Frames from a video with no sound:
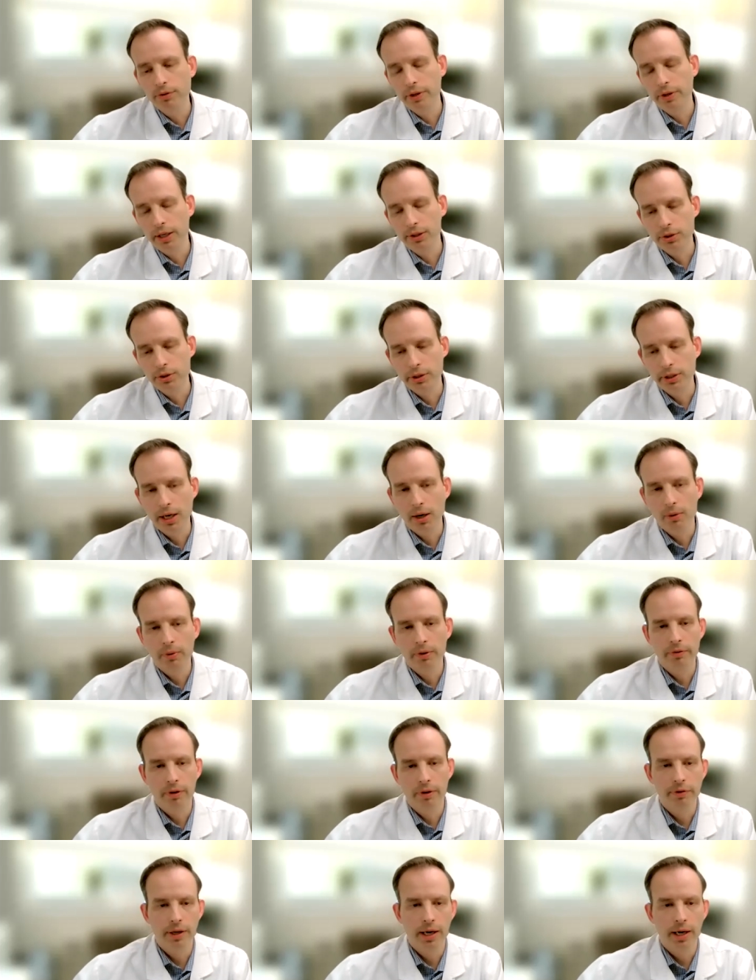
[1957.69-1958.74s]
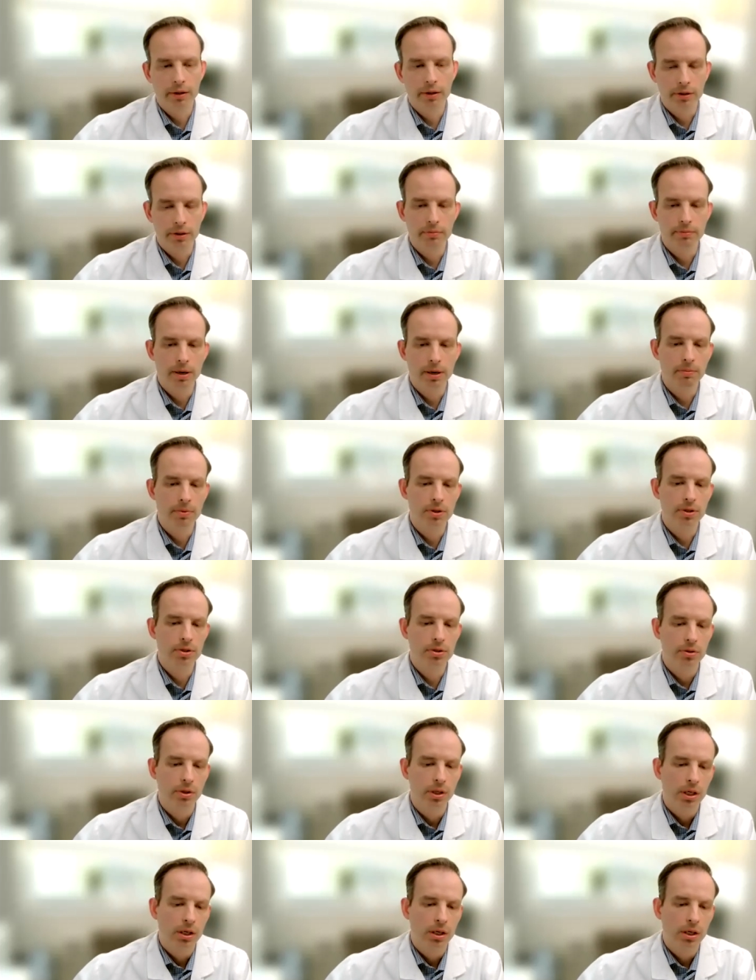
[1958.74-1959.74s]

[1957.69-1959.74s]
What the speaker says: who's actually now one of our faculty members,